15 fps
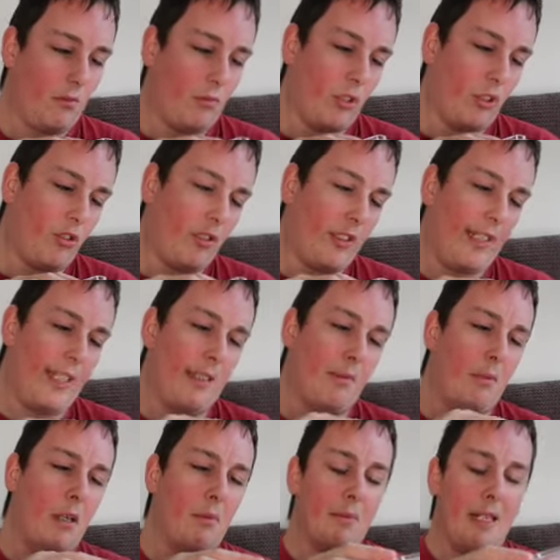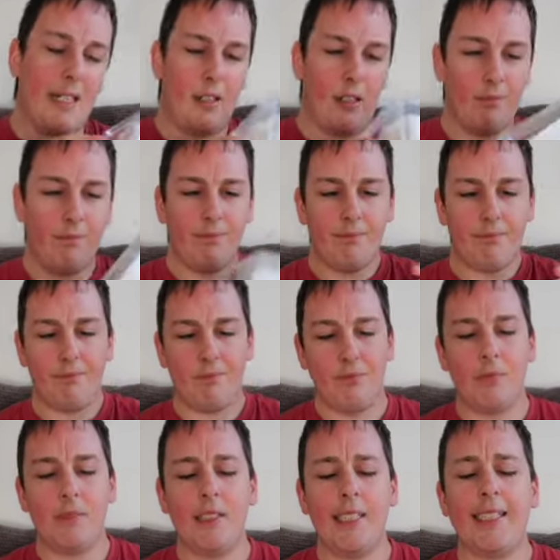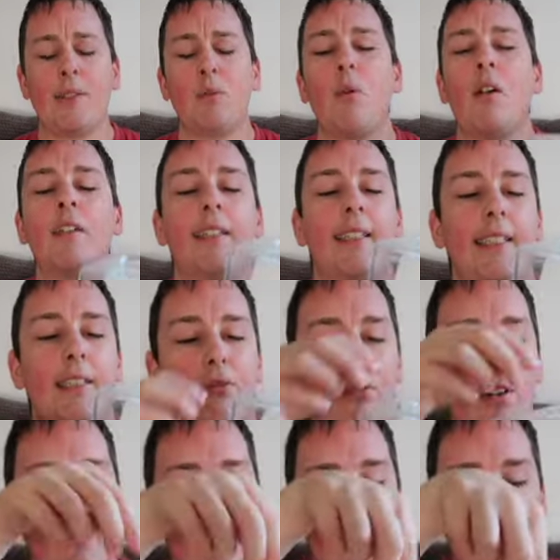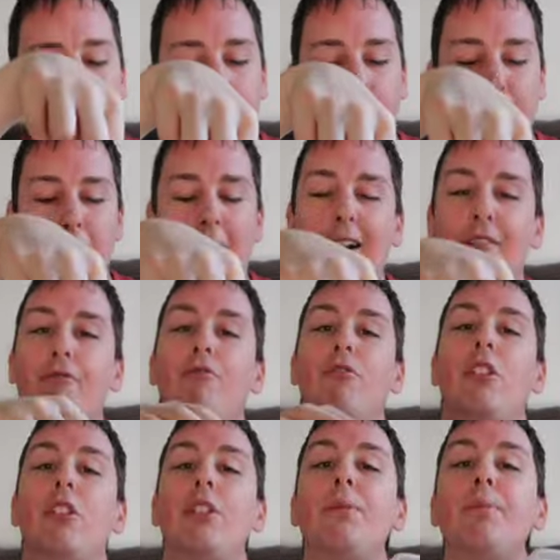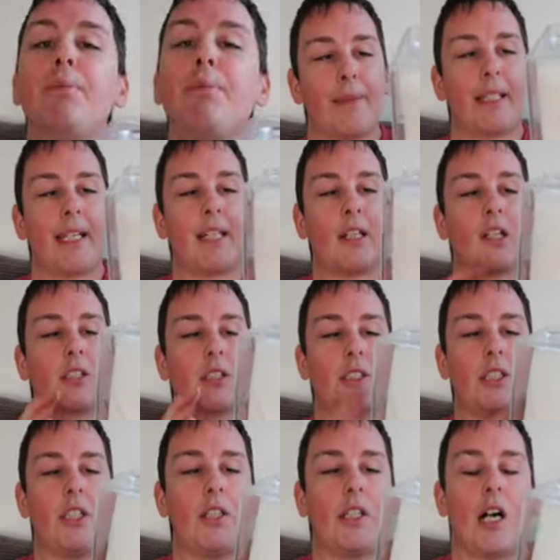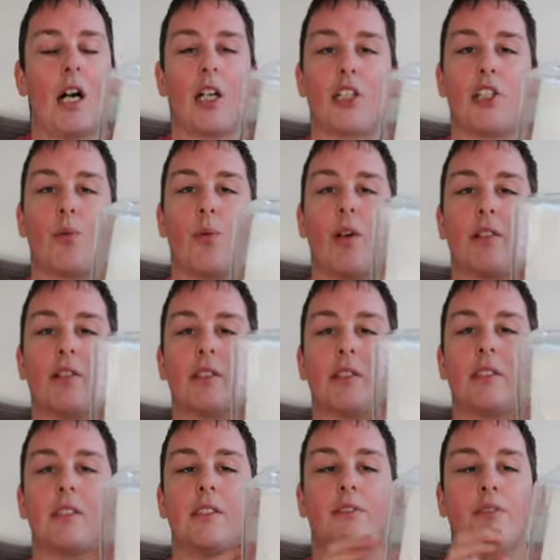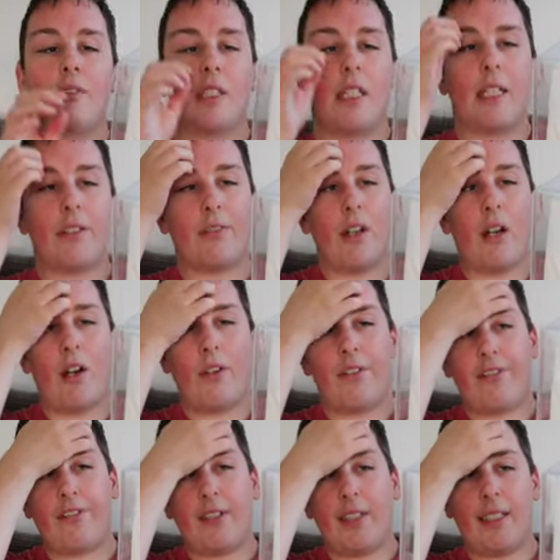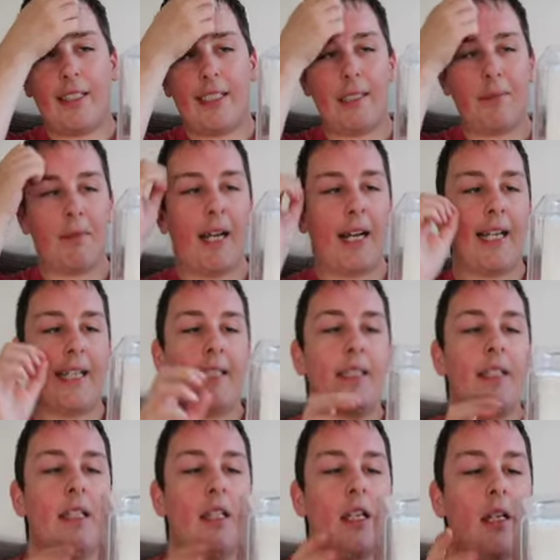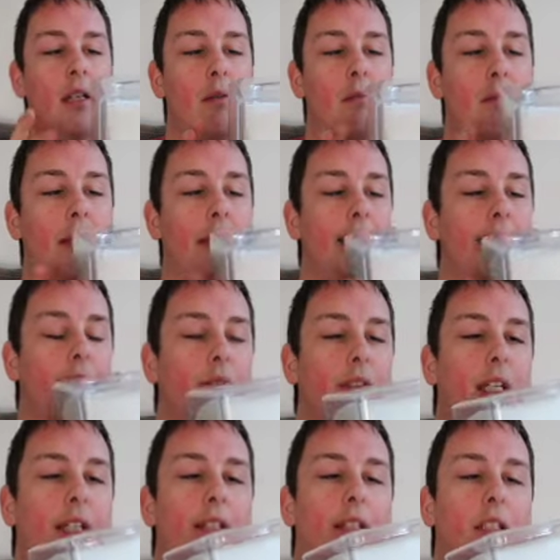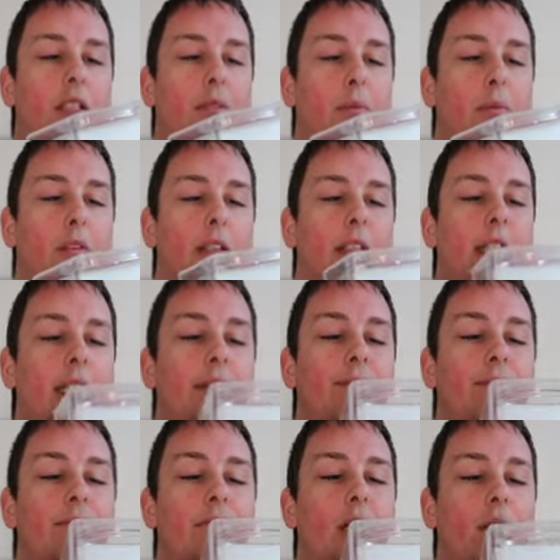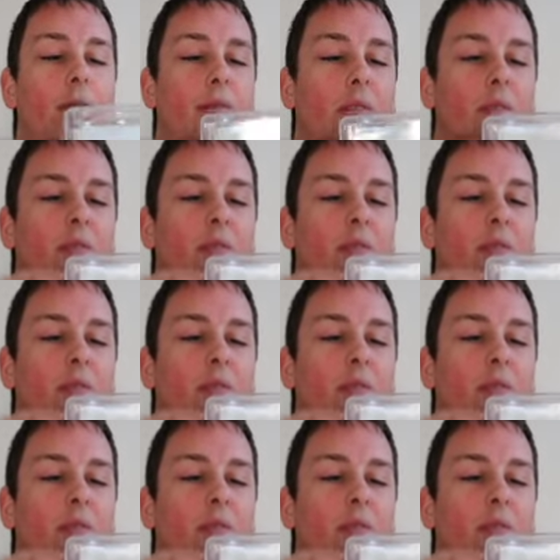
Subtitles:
just trying to get the bottom back on. This one is from the bathroom, but then I've got the 2 larger ones off eBay. But this was only not